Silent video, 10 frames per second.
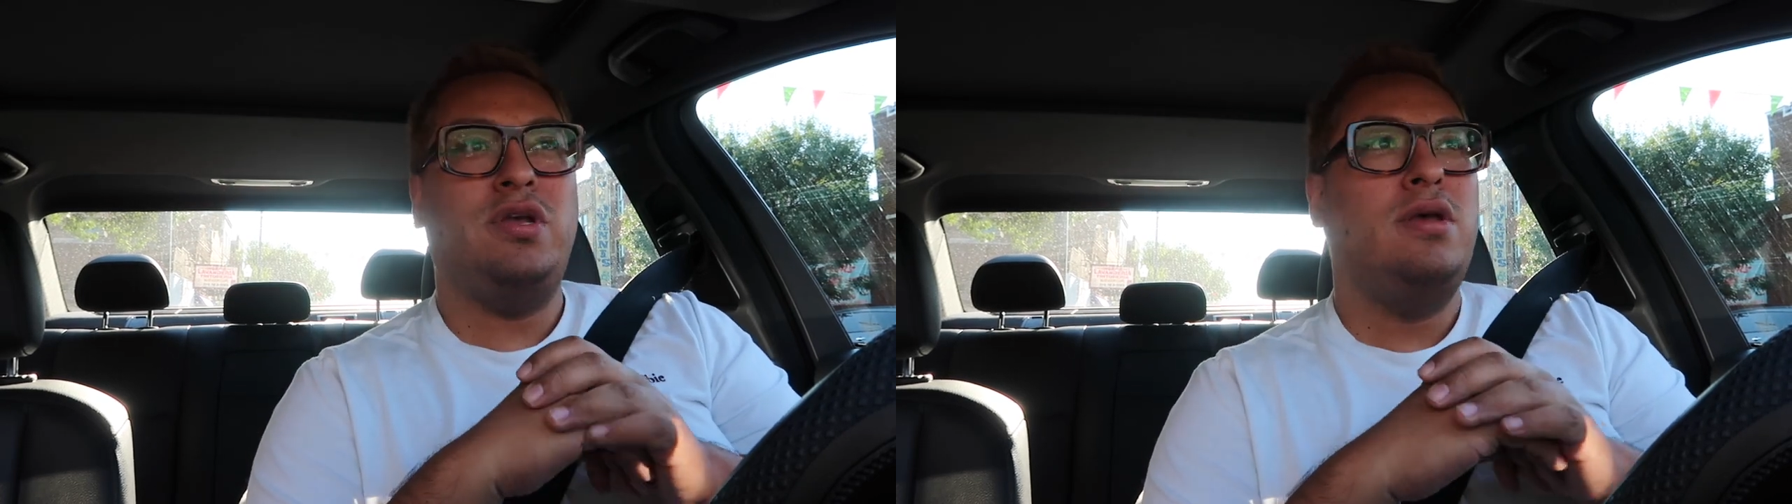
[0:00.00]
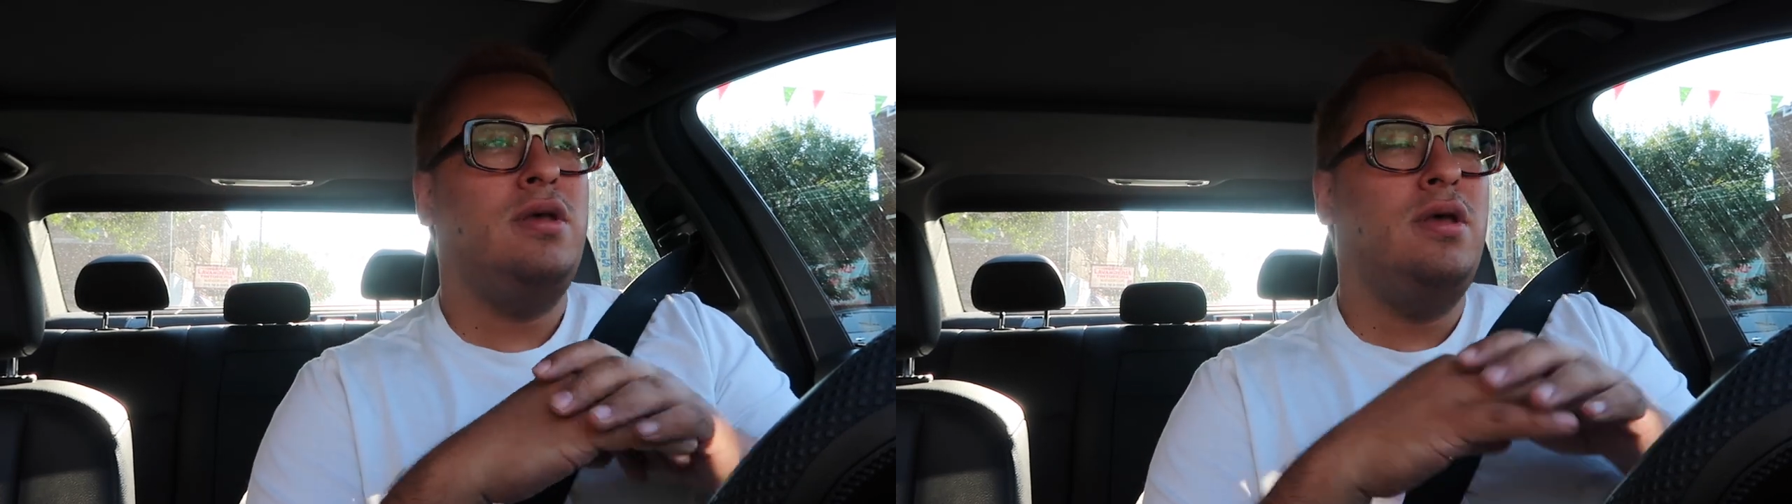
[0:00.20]
/
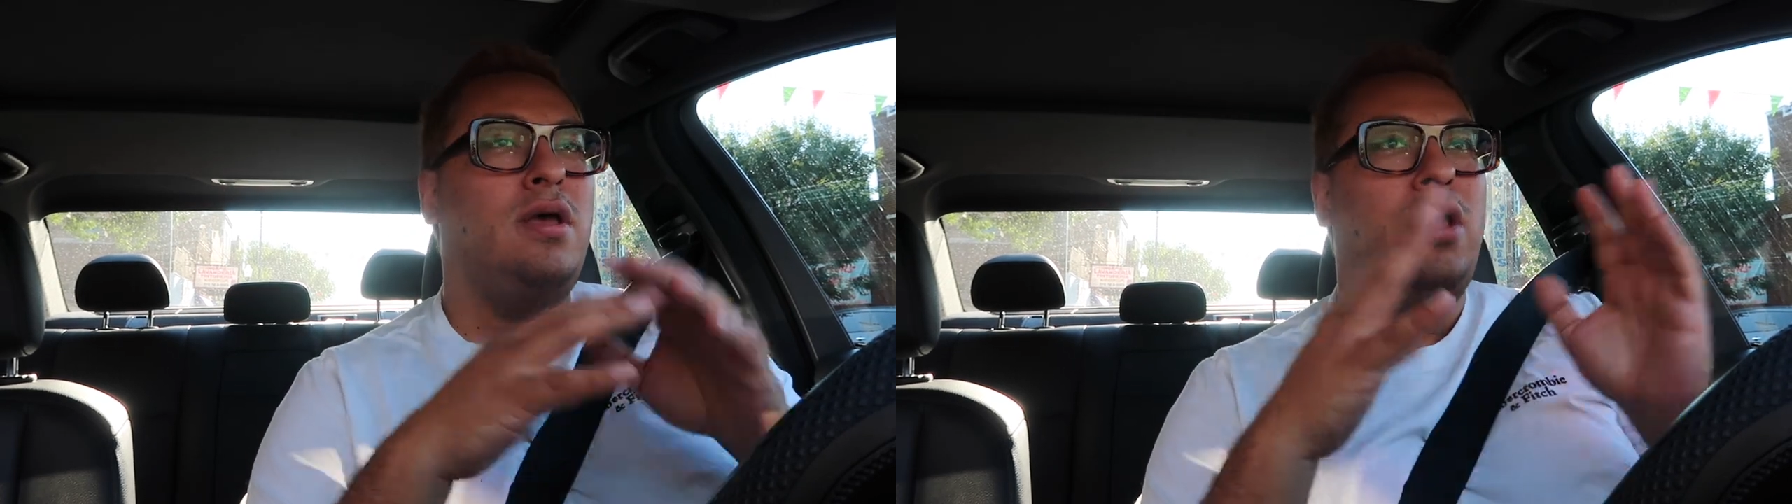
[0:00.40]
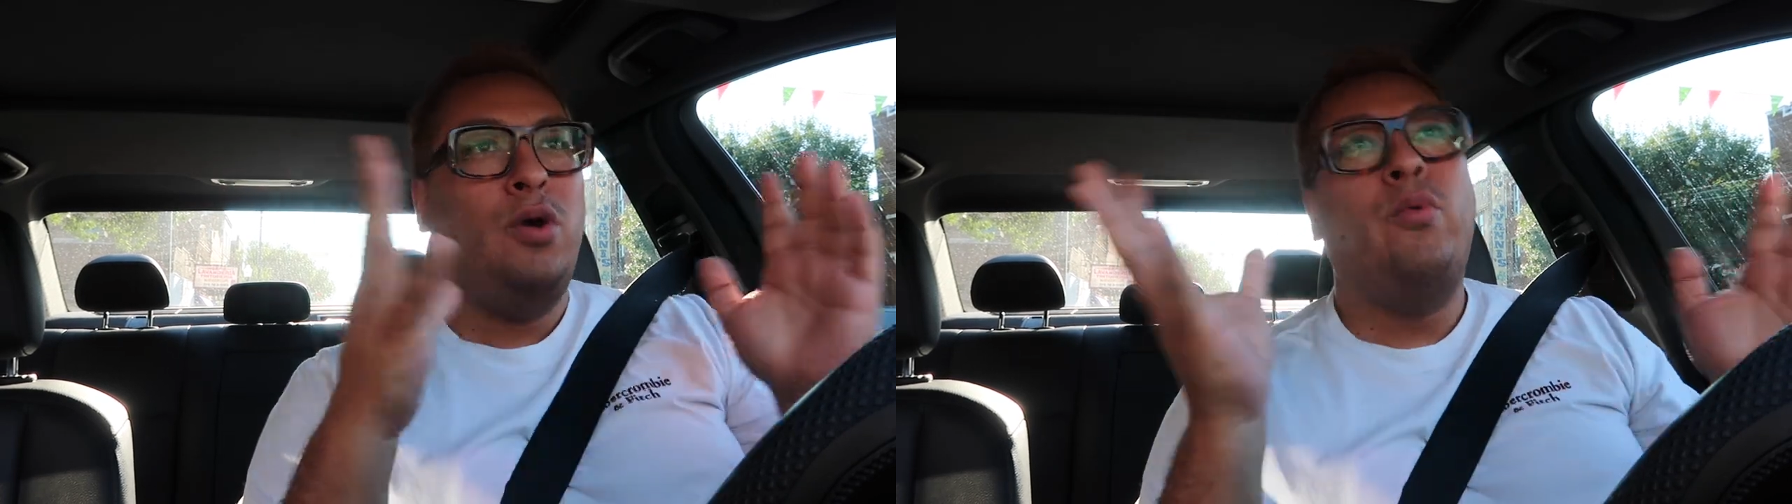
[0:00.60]

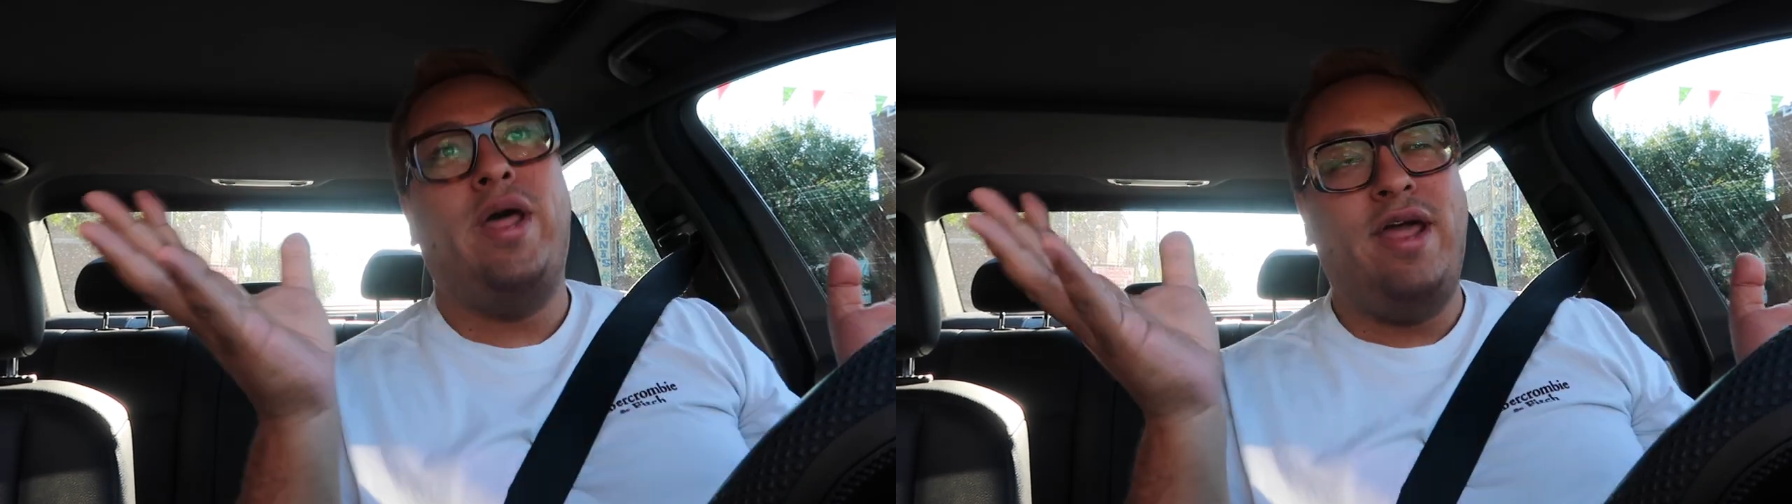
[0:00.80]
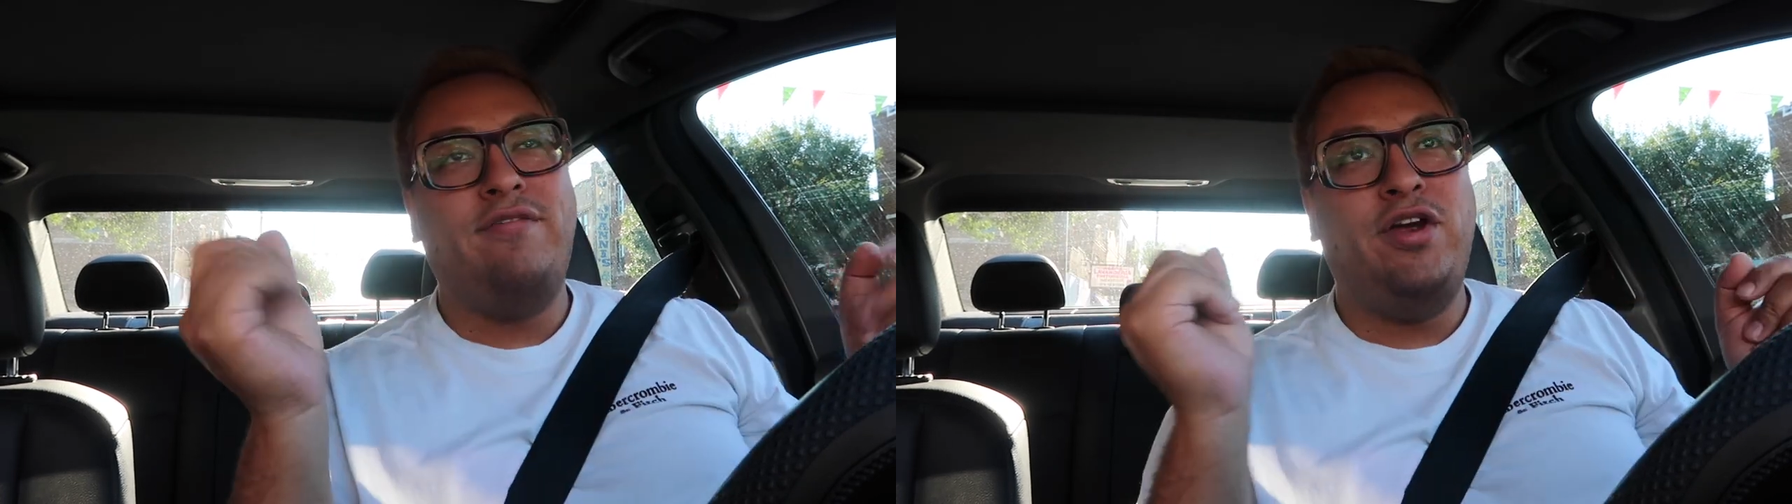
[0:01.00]

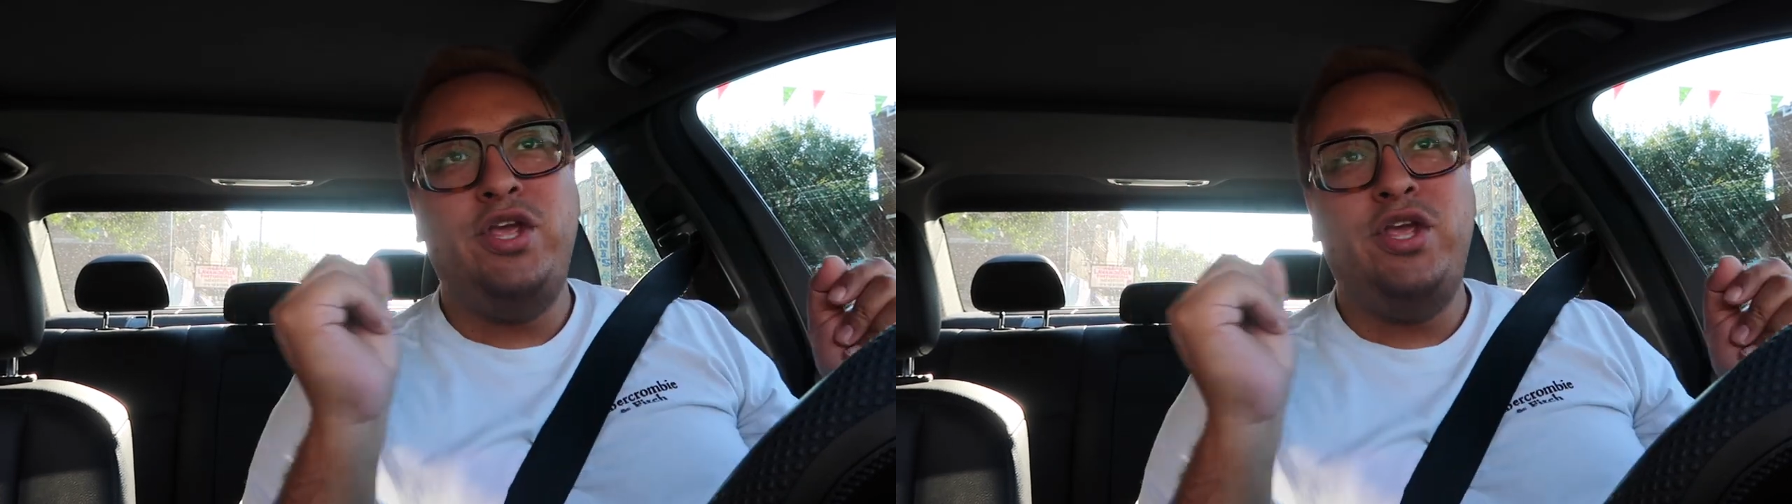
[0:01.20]
whatever.